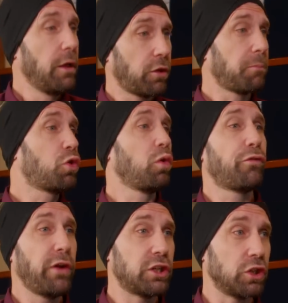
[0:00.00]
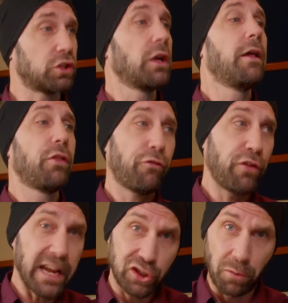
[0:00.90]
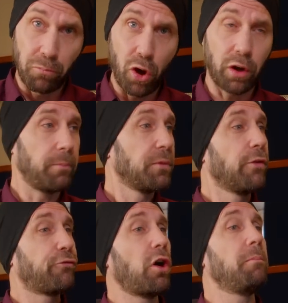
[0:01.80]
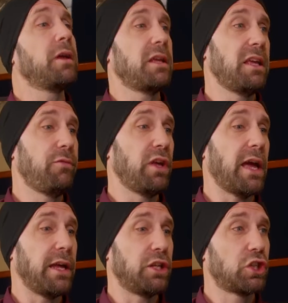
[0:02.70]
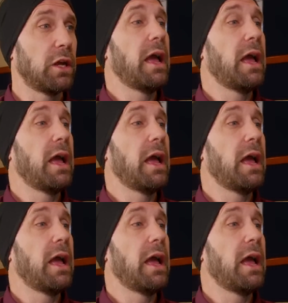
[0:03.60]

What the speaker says: Some cool features. The flagship model from EVH.